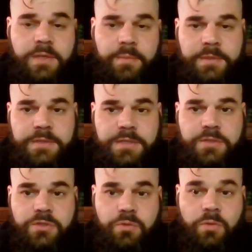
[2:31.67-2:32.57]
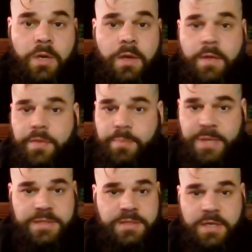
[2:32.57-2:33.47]
I'm going to teach you the
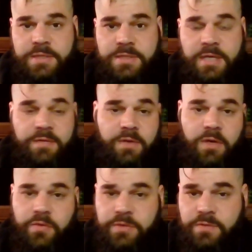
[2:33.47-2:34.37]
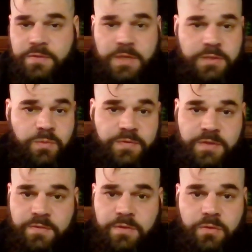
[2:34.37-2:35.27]
best sites out of the hundreds of sites we've
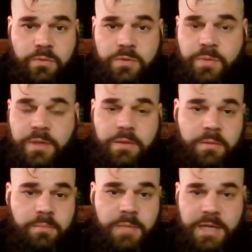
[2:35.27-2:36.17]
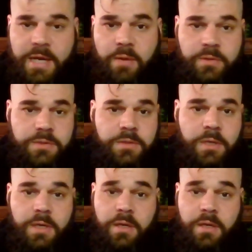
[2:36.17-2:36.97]
sifted through and spent many hours